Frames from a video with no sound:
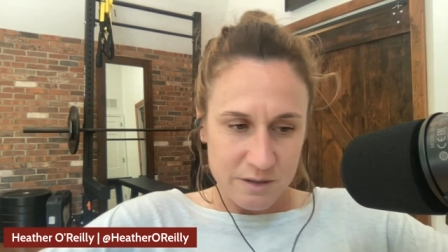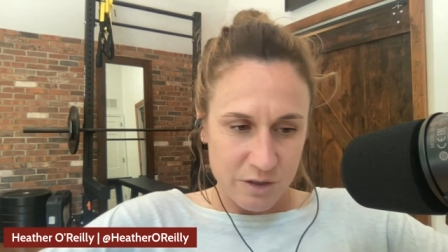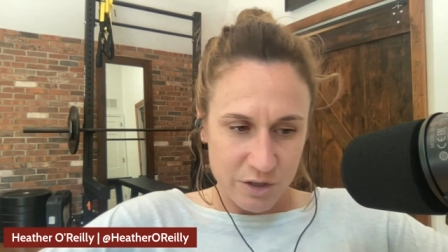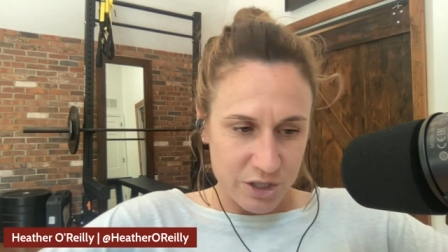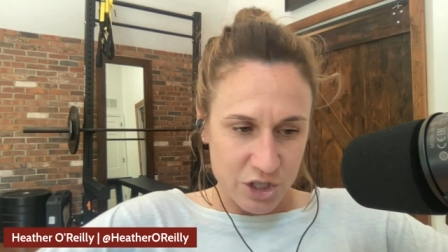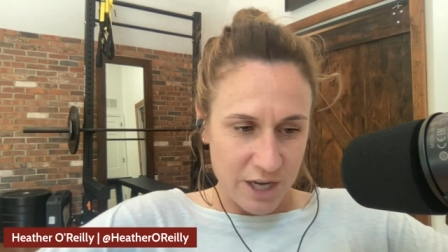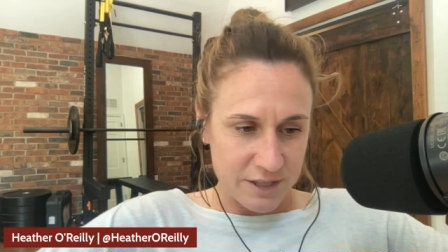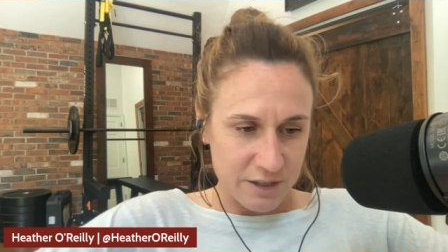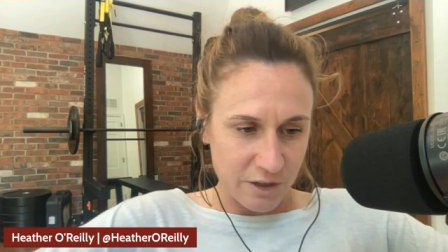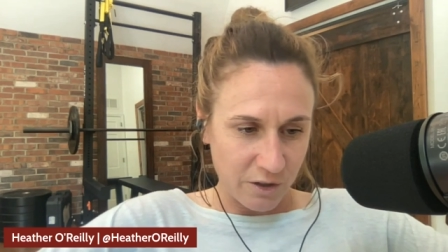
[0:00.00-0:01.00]
there's a chance
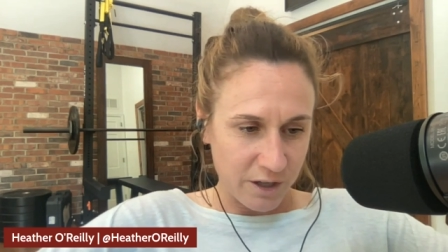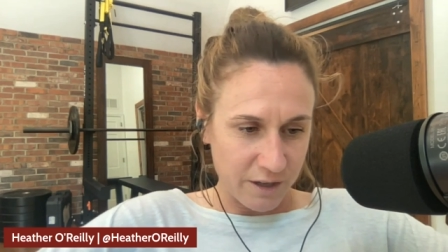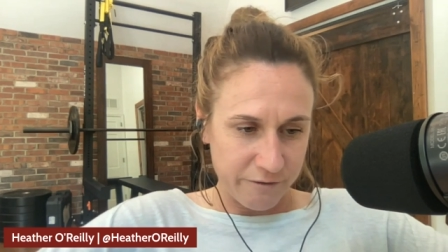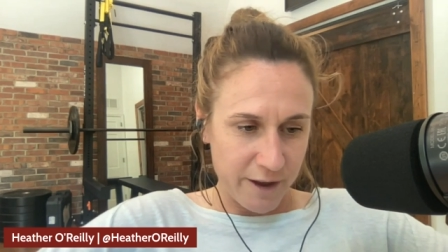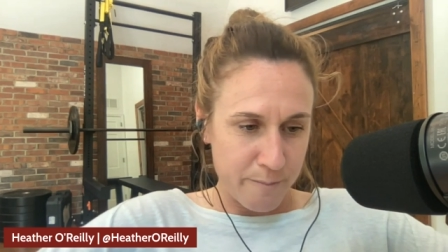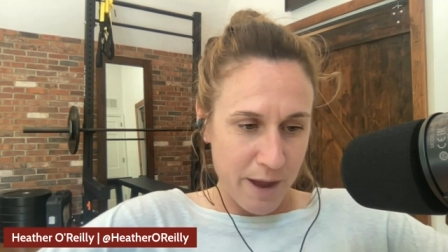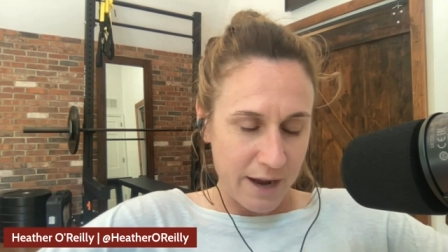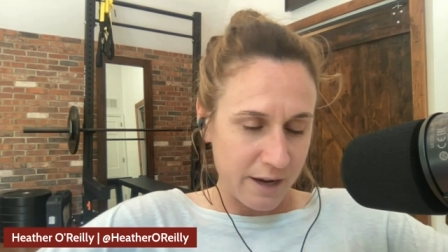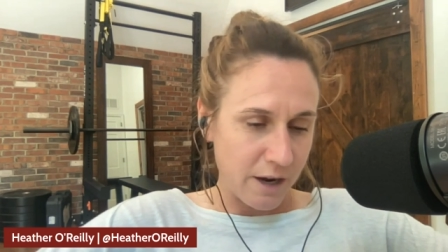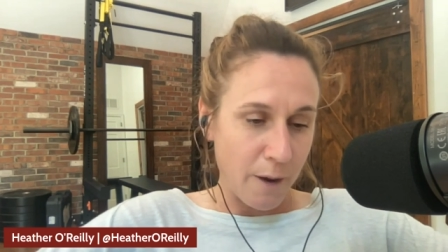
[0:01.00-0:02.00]
that they're going to fight back
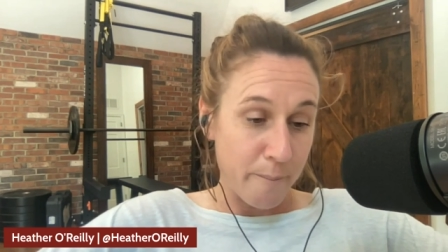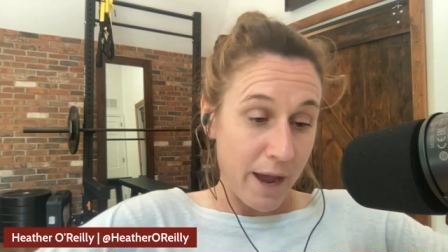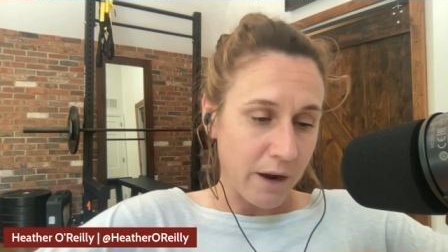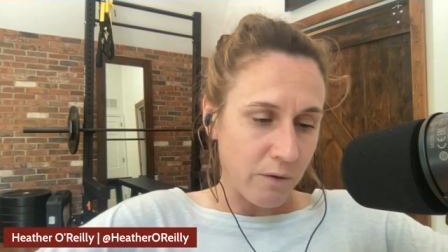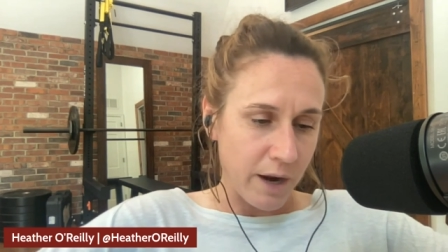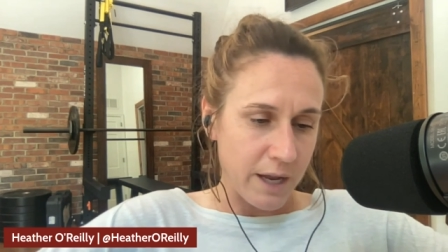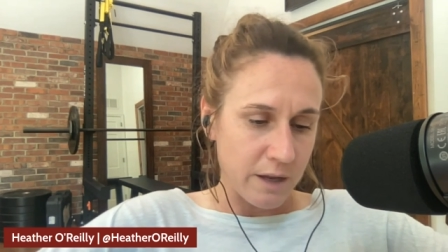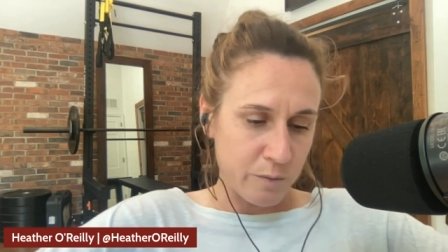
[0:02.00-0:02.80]
and come back, right?